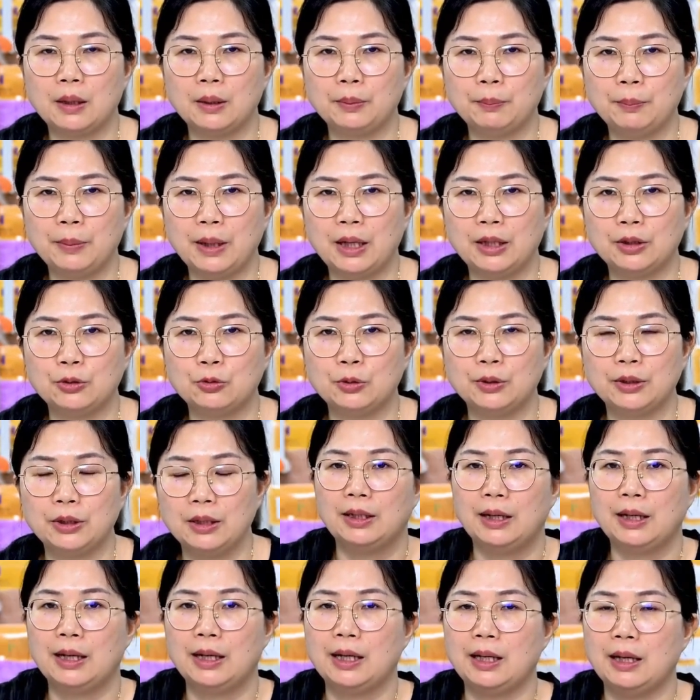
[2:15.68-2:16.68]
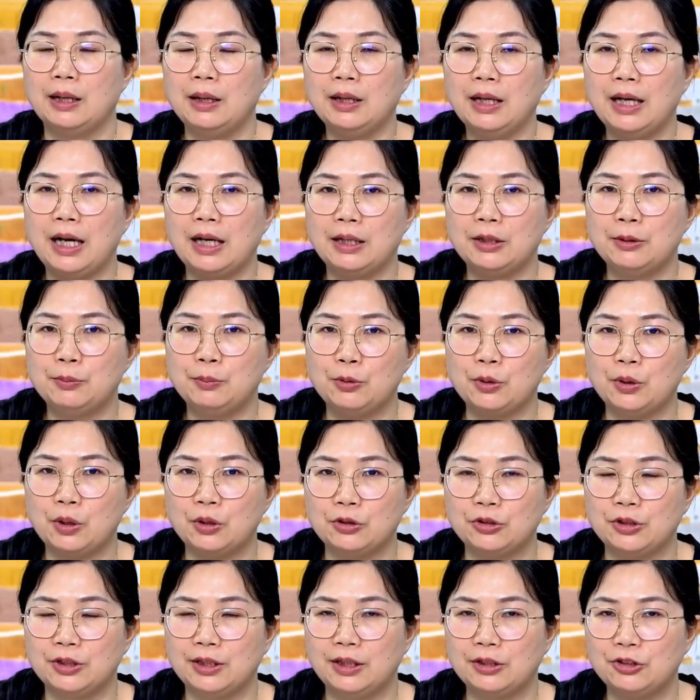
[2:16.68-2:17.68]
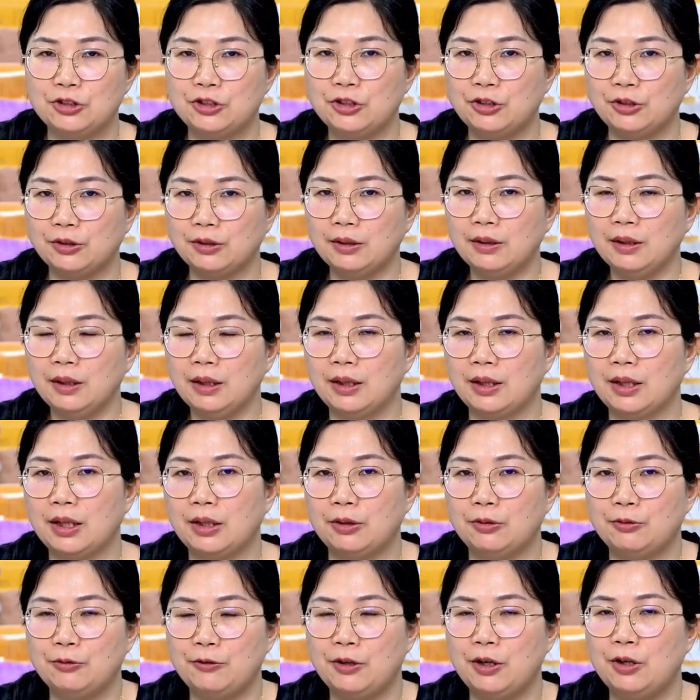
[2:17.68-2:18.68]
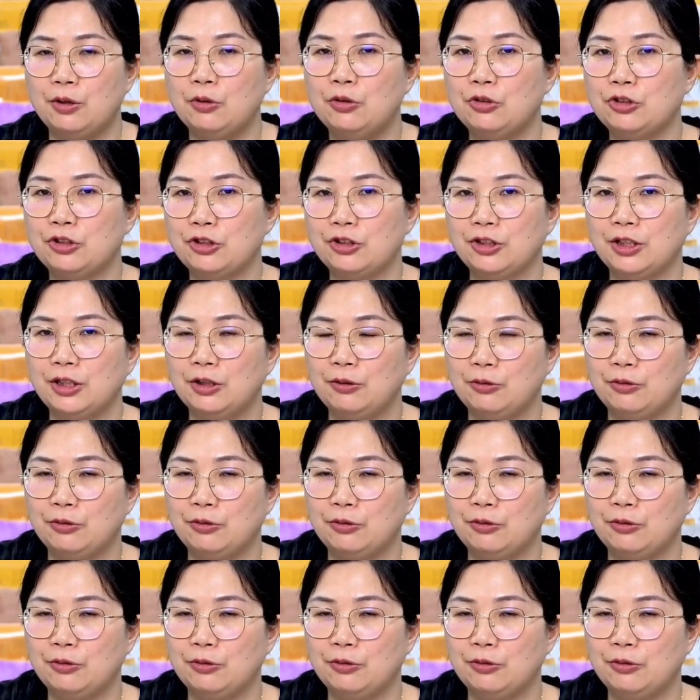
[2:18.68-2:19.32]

made with the air-laid process. It feels stiff,